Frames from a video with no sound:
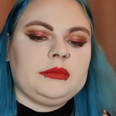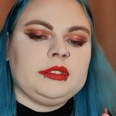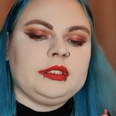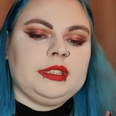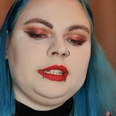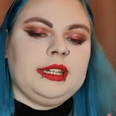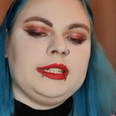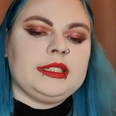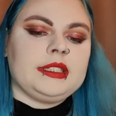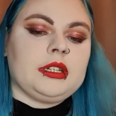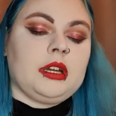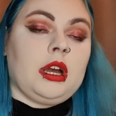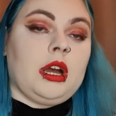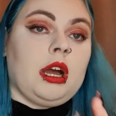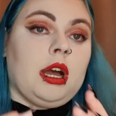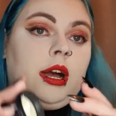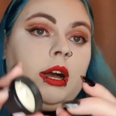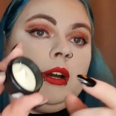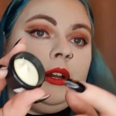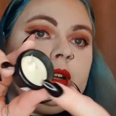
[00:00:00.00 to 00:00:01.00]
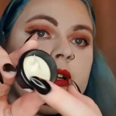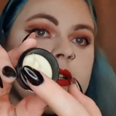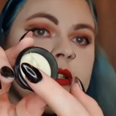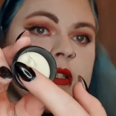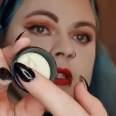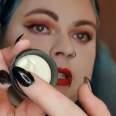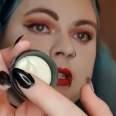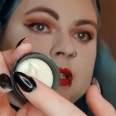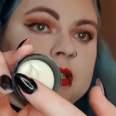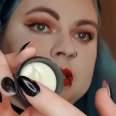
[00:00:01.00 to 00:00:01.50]
it's got a harder
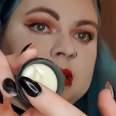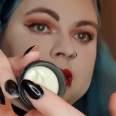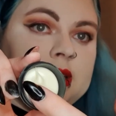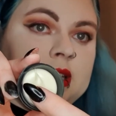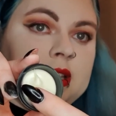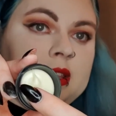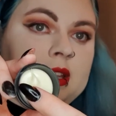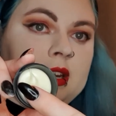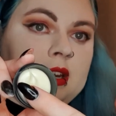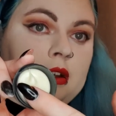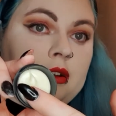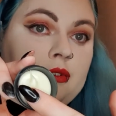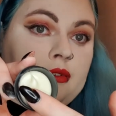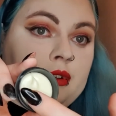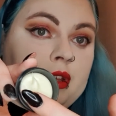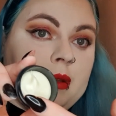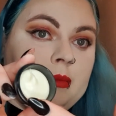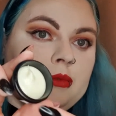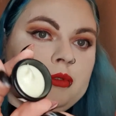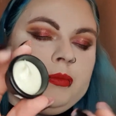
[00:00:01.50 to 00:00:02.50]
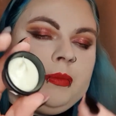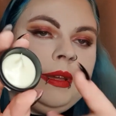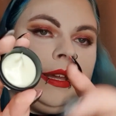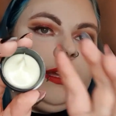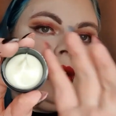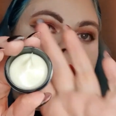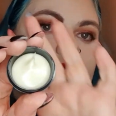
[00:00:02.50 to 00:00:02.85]
consistency than a cream would be,